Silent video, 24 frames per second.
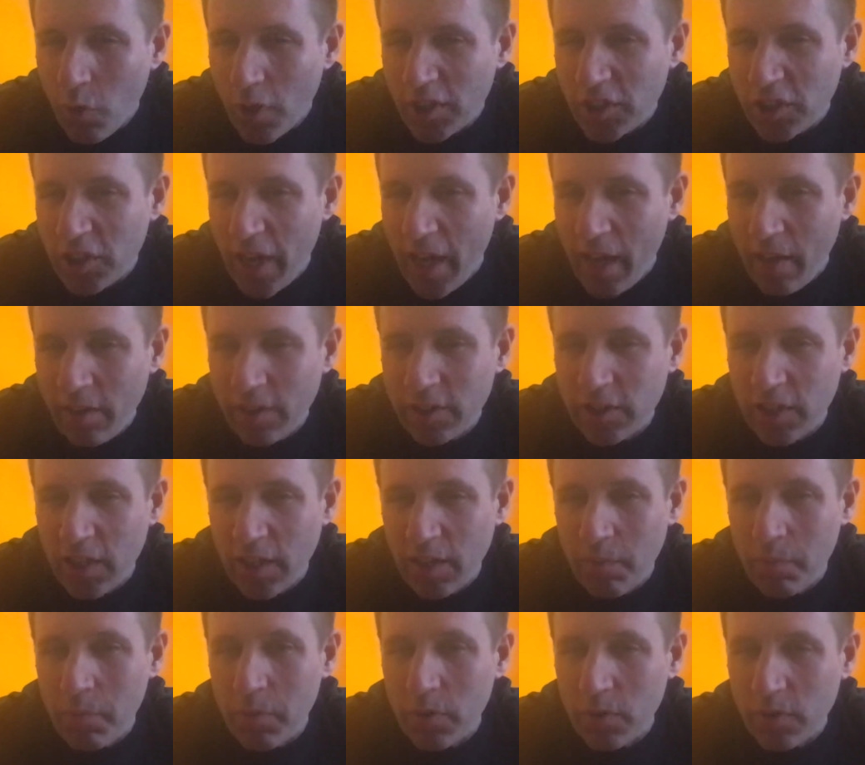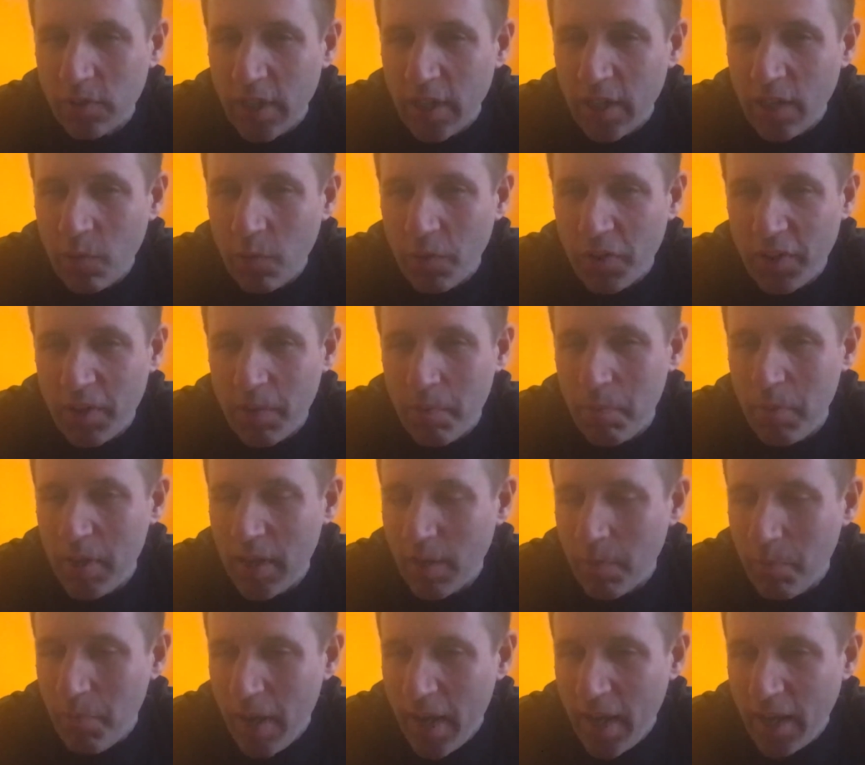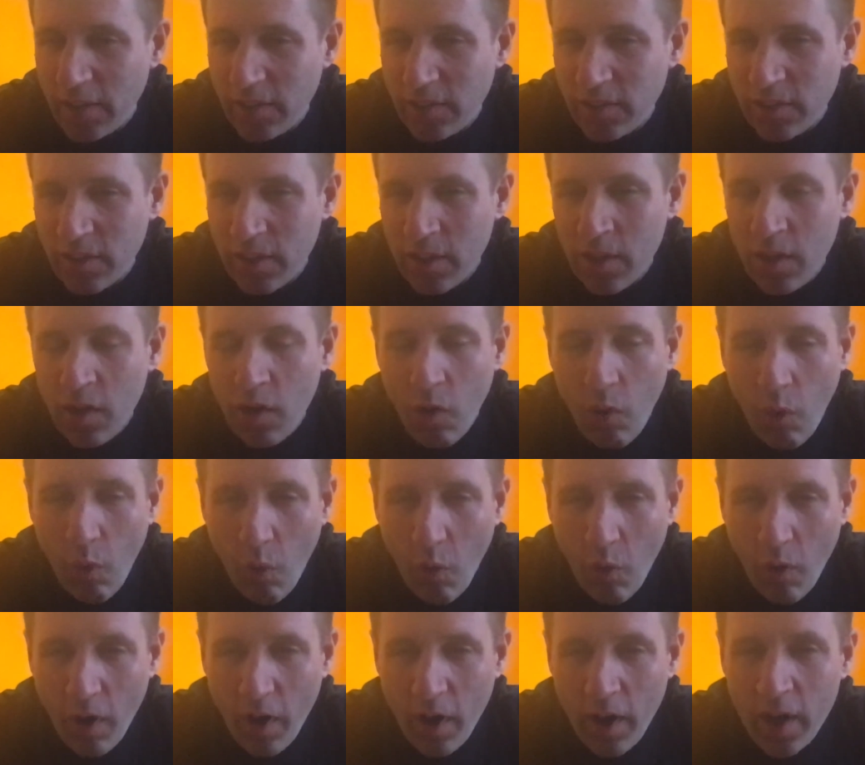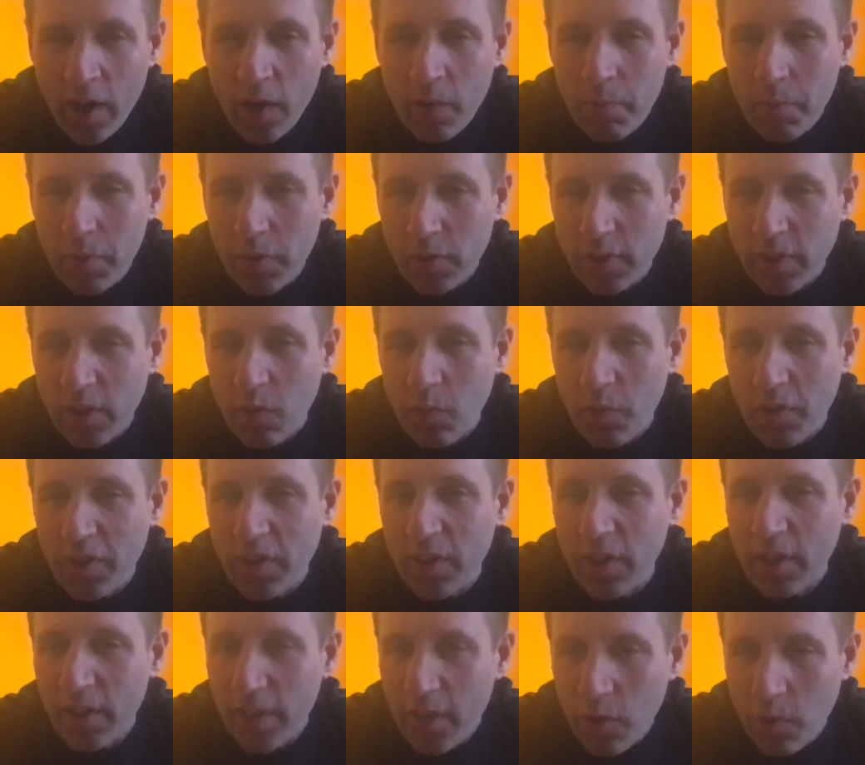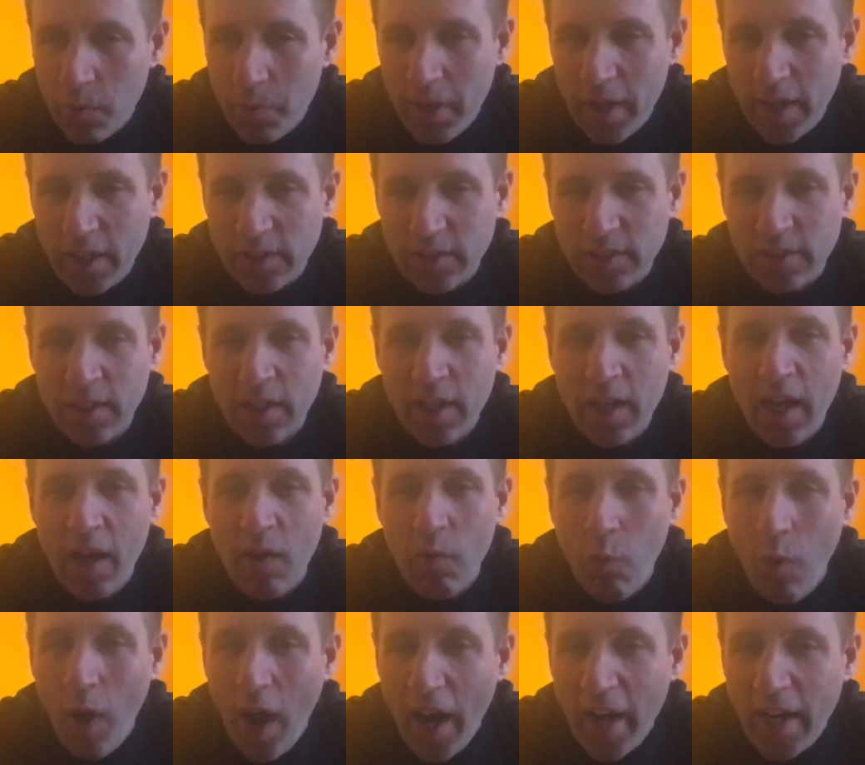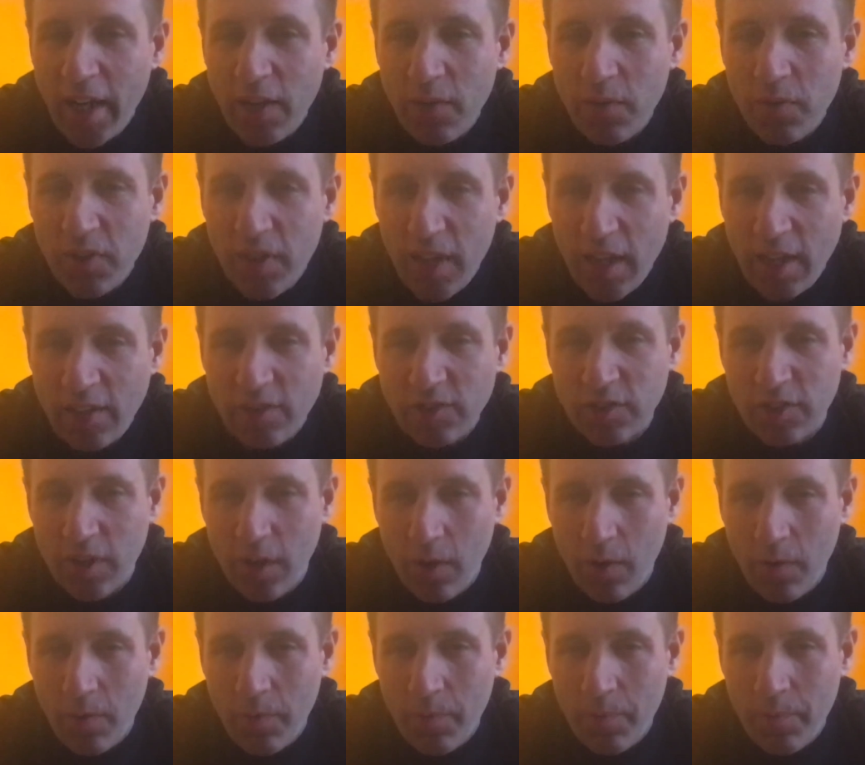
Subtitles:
challenging, building with the big base or building with the little base? And why do you think so?